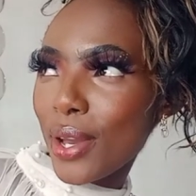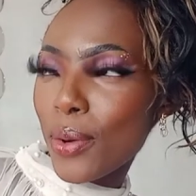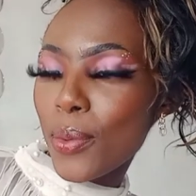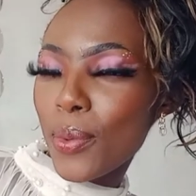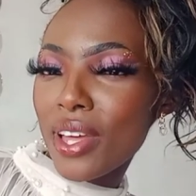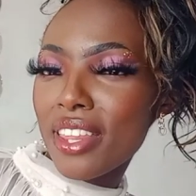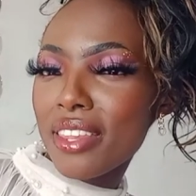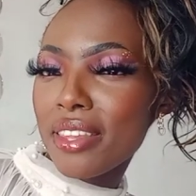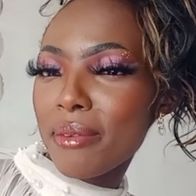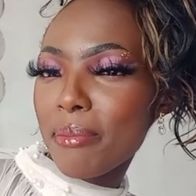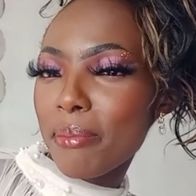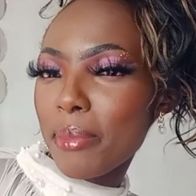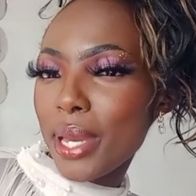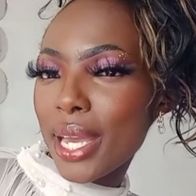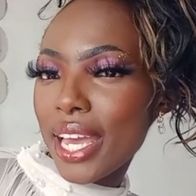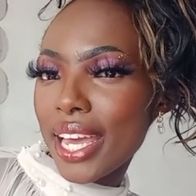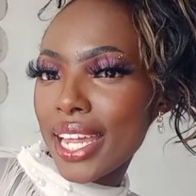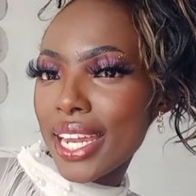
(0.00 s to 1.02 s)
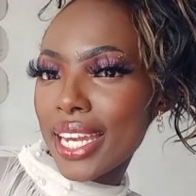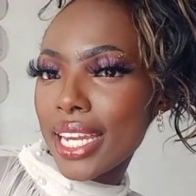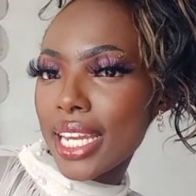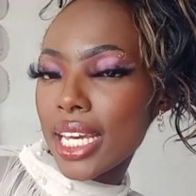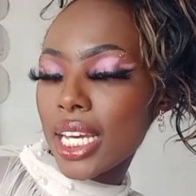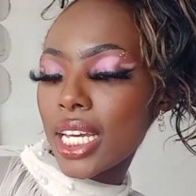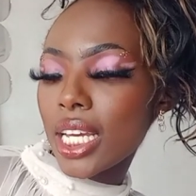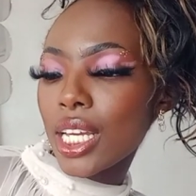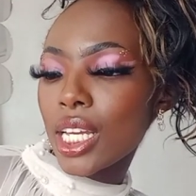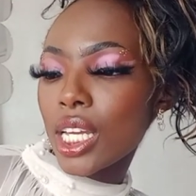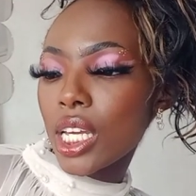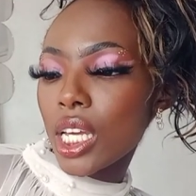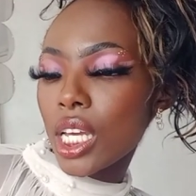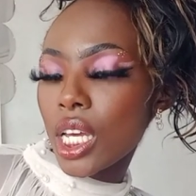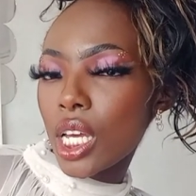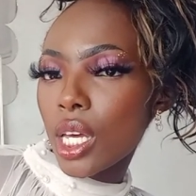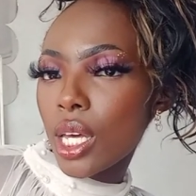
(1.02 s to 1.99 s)
with men,
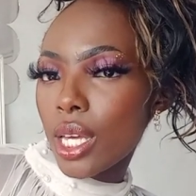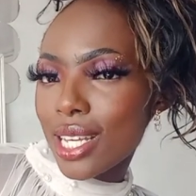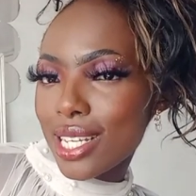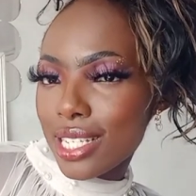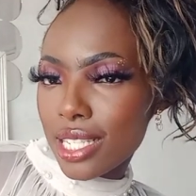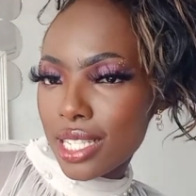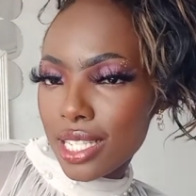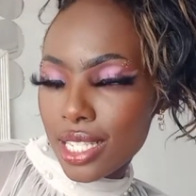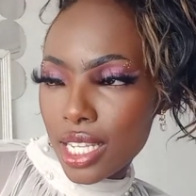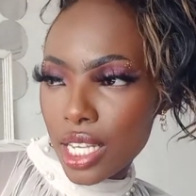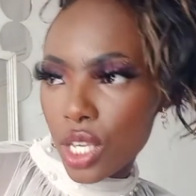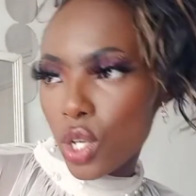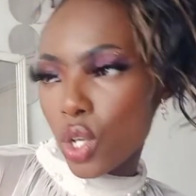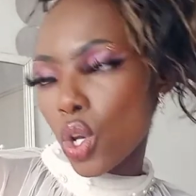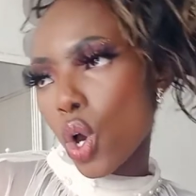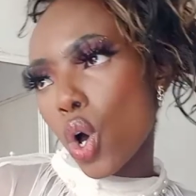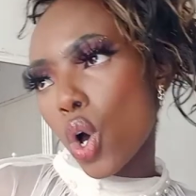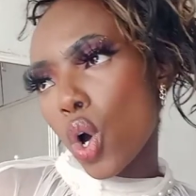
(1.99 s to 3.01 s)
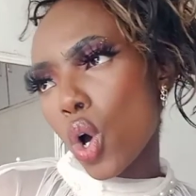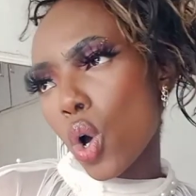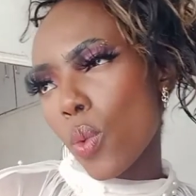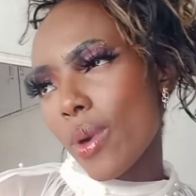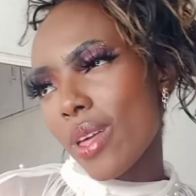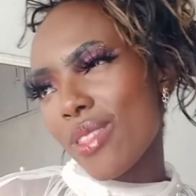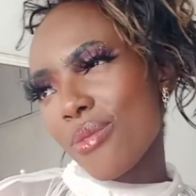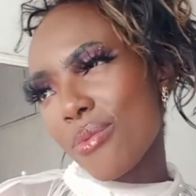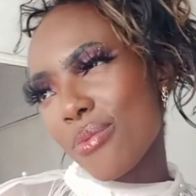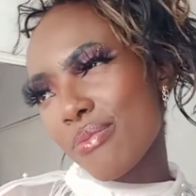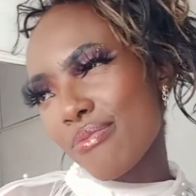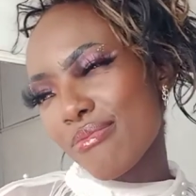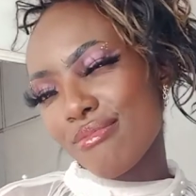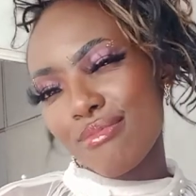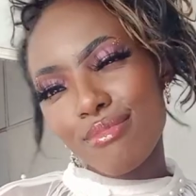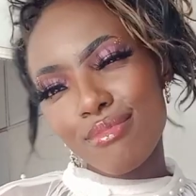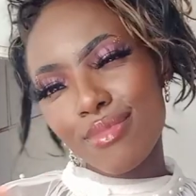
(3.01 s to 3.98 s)
zero. With,
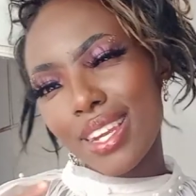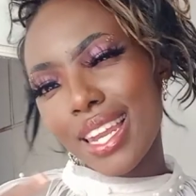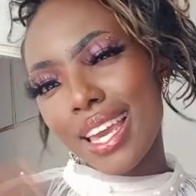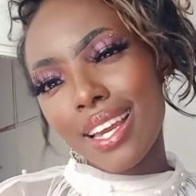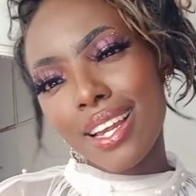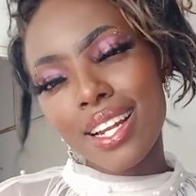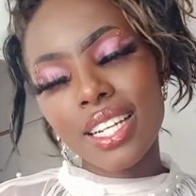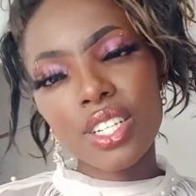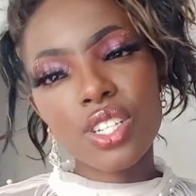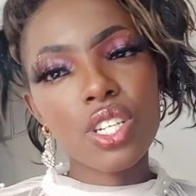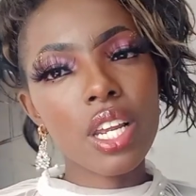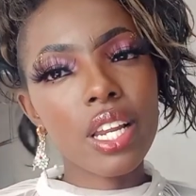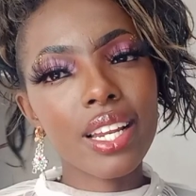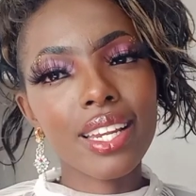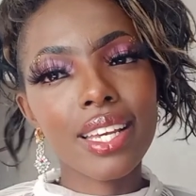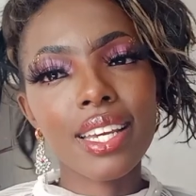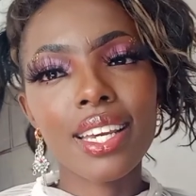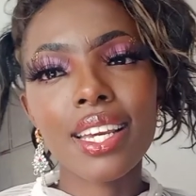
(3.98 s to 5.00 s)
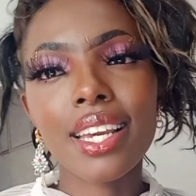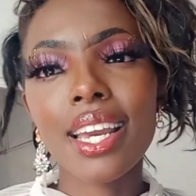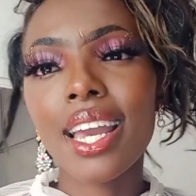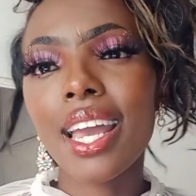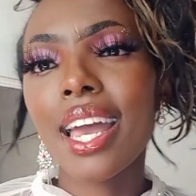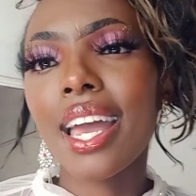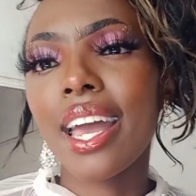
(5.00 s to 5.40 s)
like, literally,